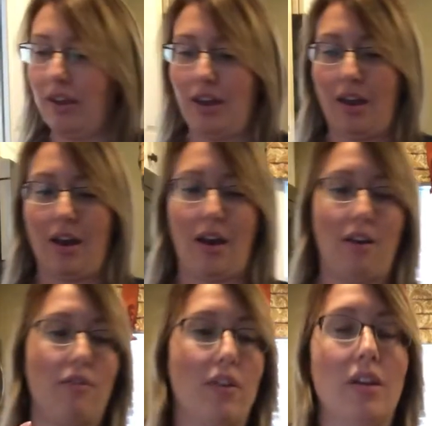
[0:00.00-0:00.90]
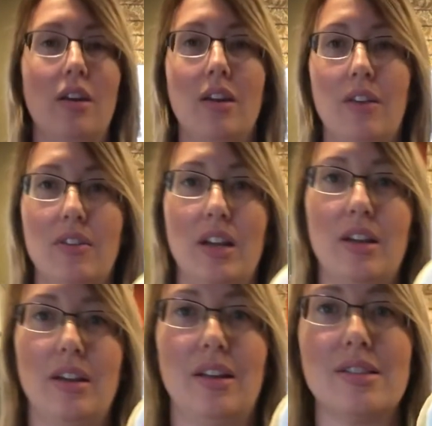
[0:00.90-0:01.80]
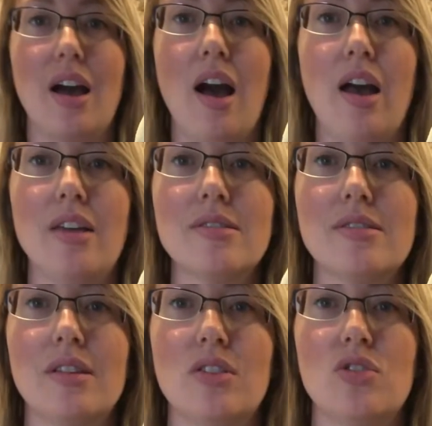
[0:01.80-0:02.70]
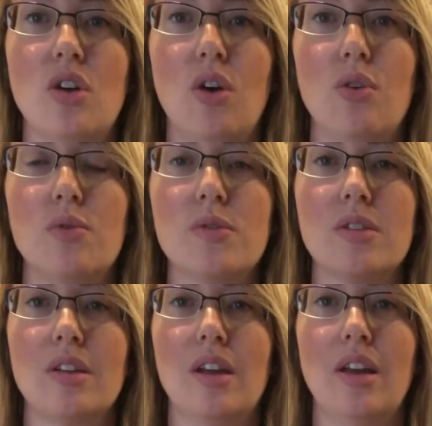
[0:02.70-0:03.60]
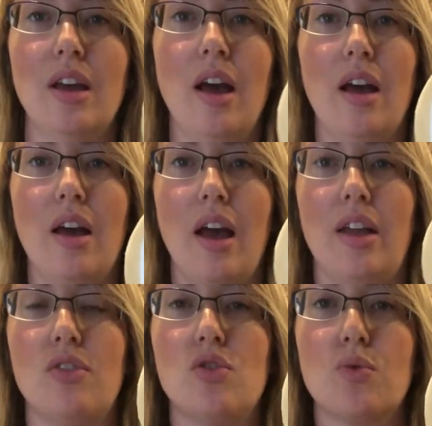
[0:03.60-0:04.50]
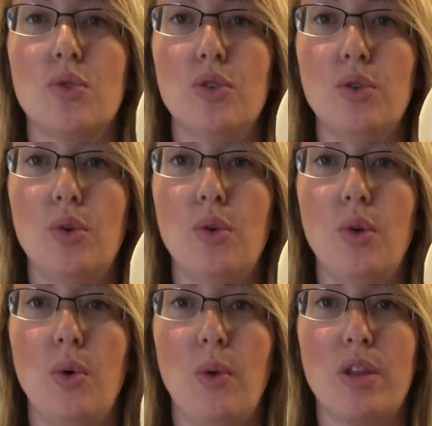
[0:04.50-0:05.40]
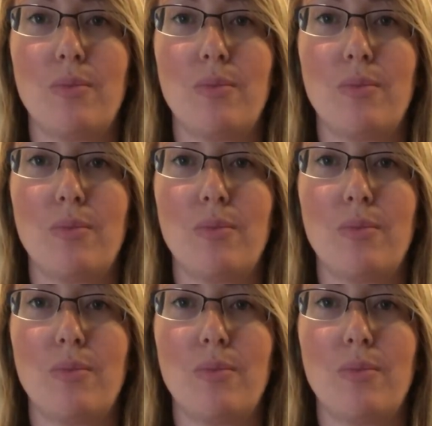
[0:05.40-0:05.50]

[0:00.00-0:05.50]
have given it its eyes, its nose. I drew with